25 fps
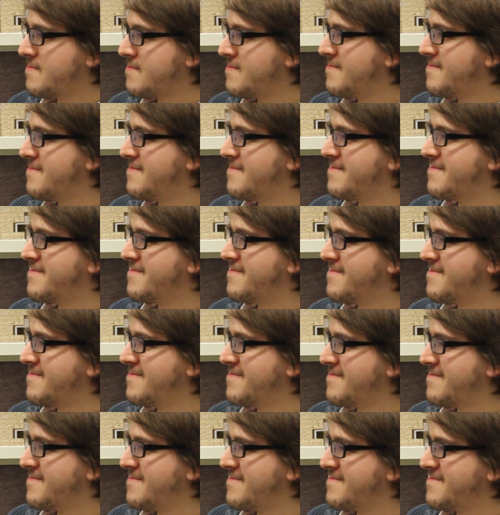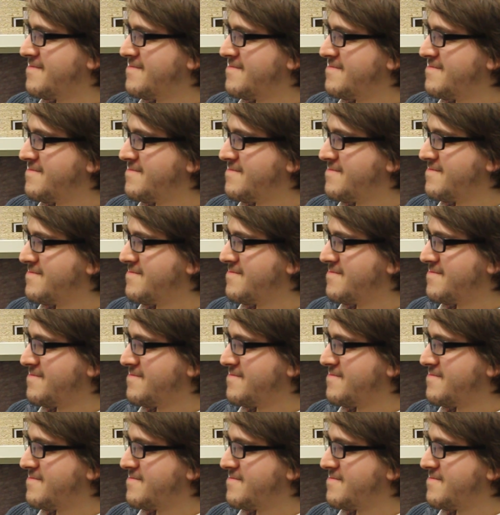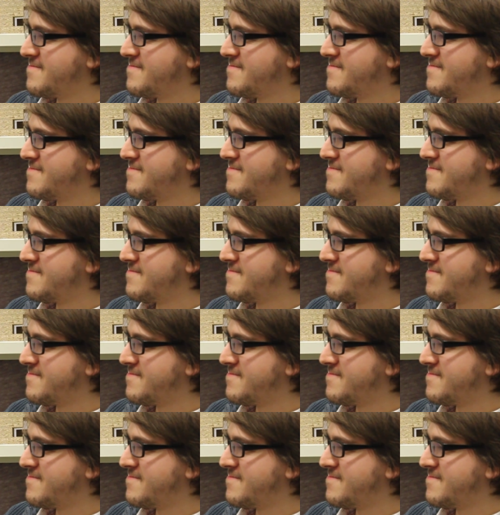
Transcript: Nothing is said.